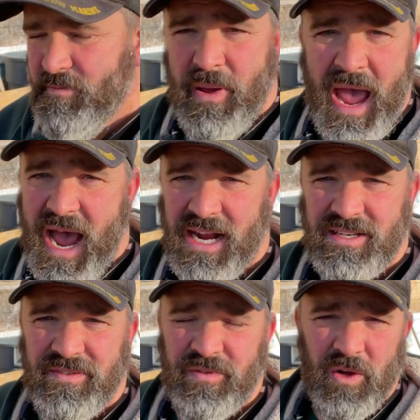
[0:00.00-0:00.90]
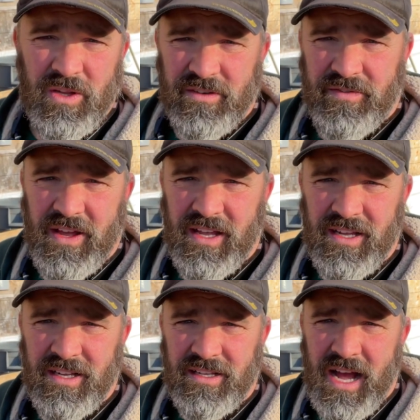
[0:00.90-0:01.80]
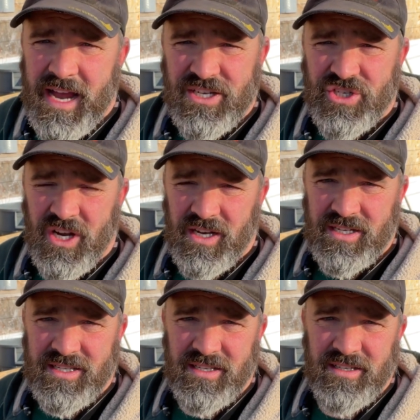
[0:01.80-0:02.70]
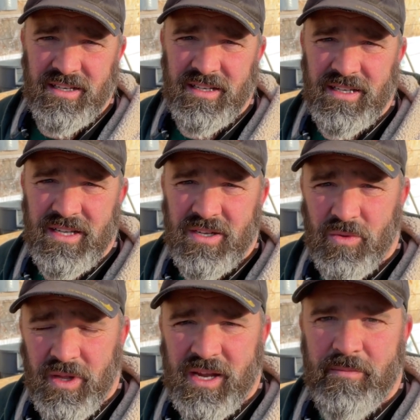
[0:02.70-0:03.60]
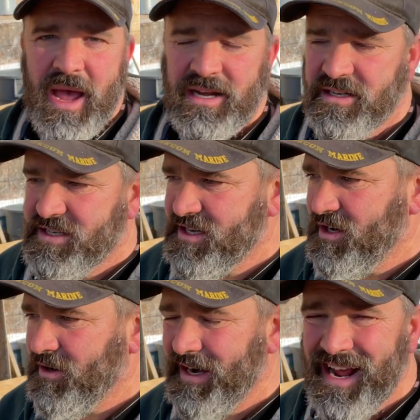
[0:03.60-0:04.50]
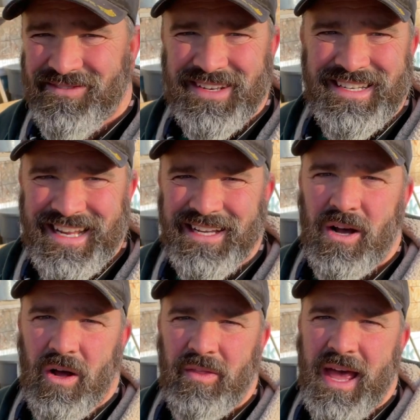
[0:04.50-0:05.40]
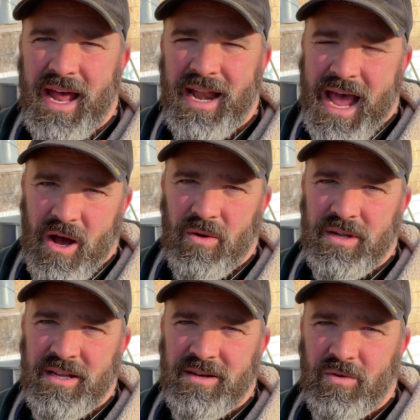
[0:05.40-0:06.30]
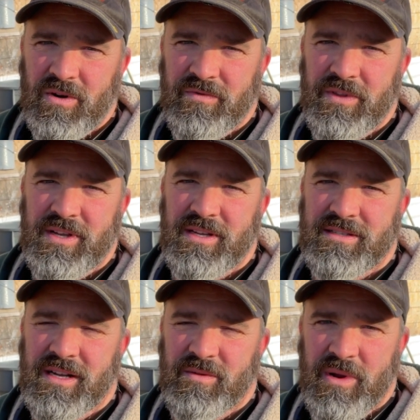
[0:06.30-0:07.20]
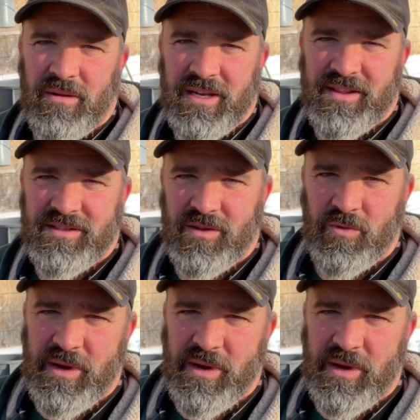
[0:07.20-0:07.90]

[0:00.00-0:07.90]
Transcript: packed full of ice chunks and really compacted snow and I have to dig all that out in order for the sun to be able to hit the solar